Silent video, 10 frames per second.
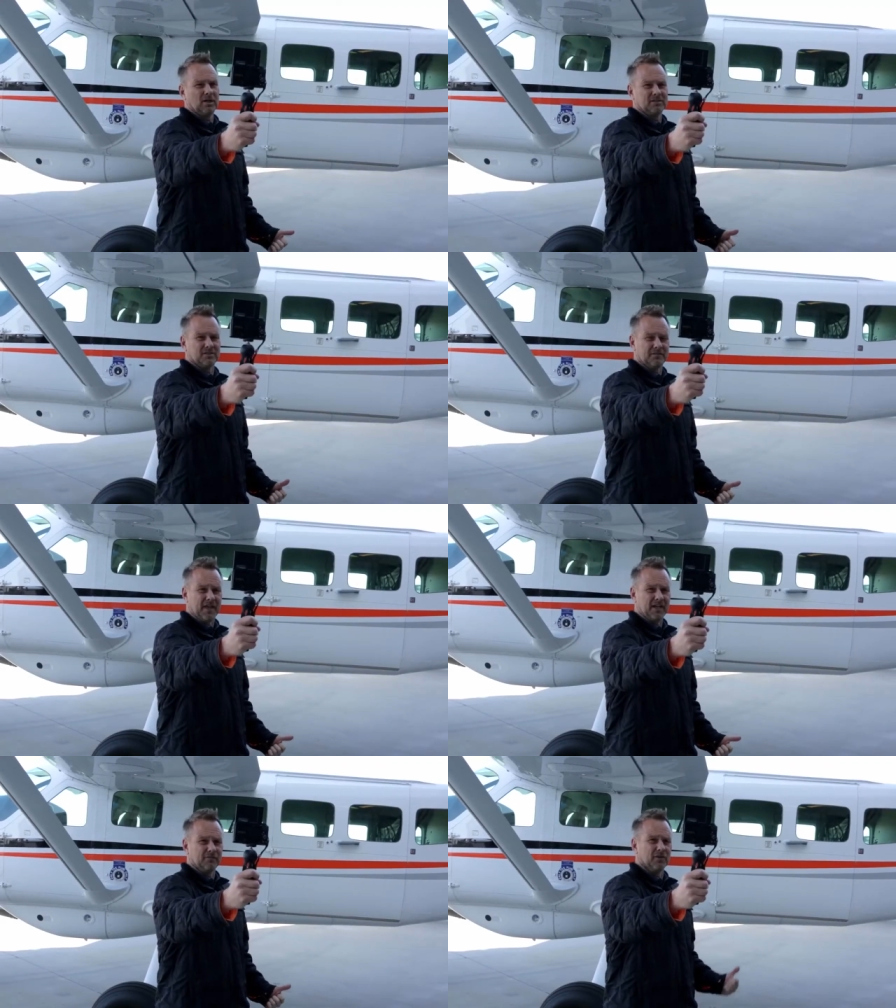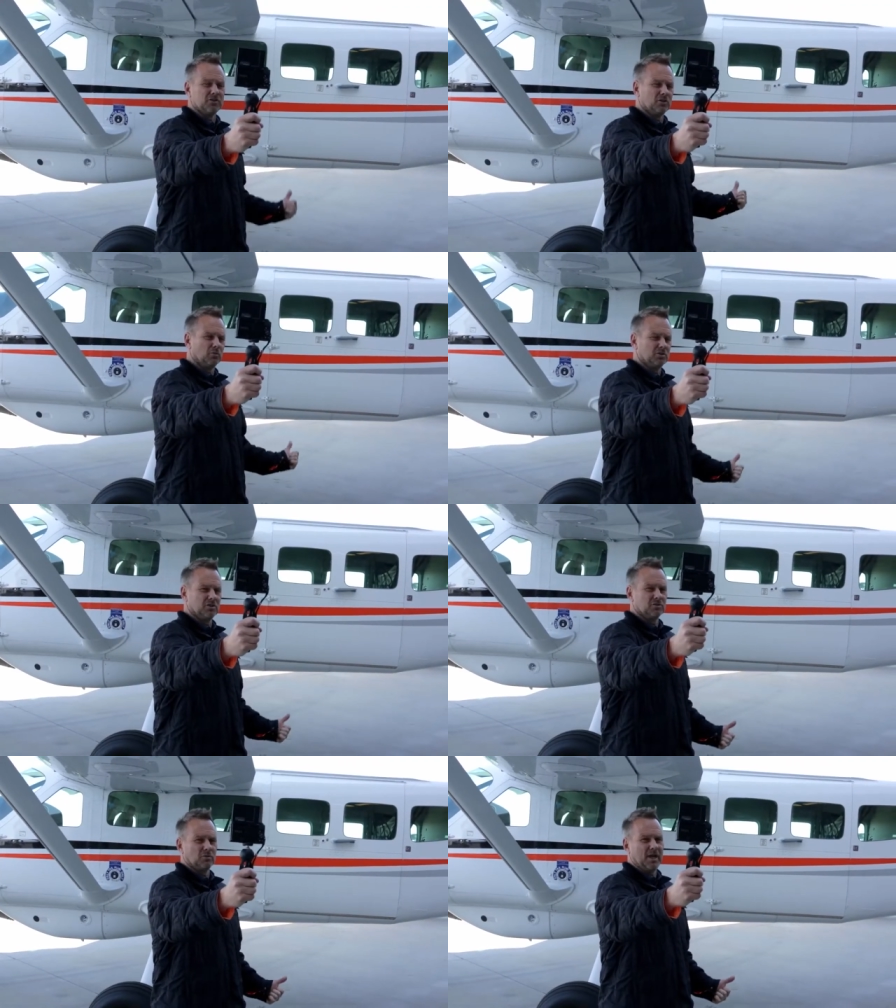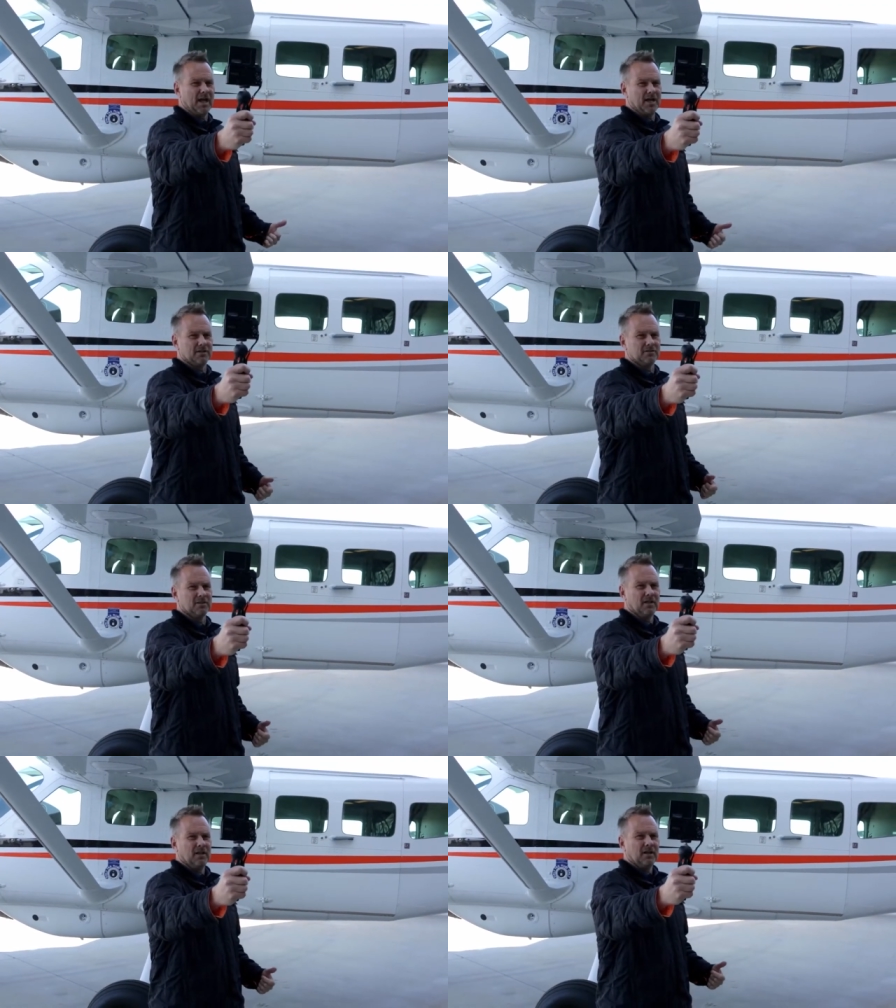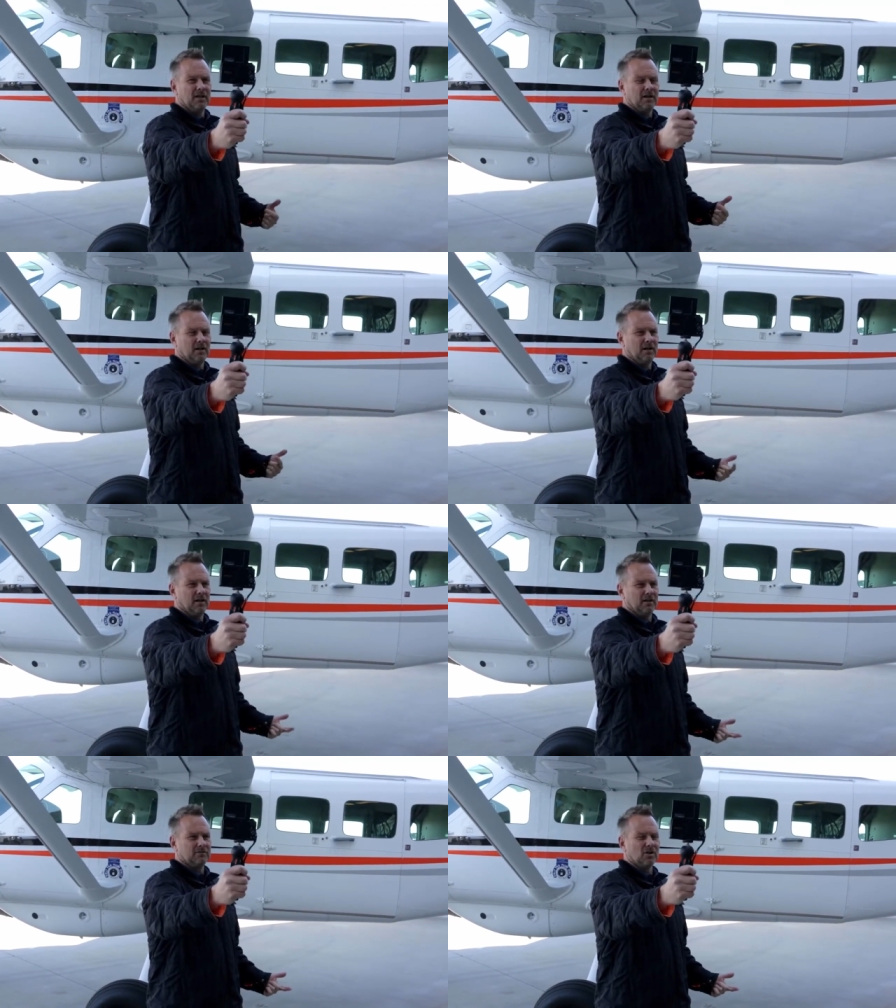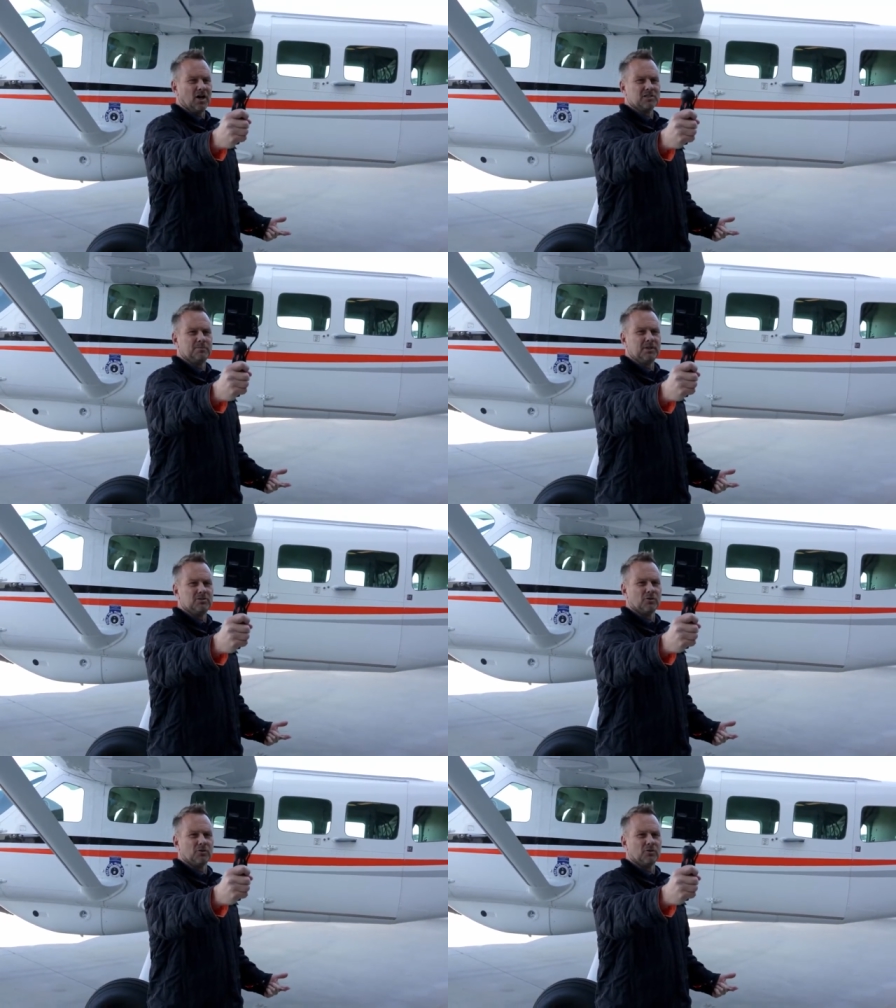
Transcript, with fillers: like synthetic vision, which this one has, uh, TAWS-B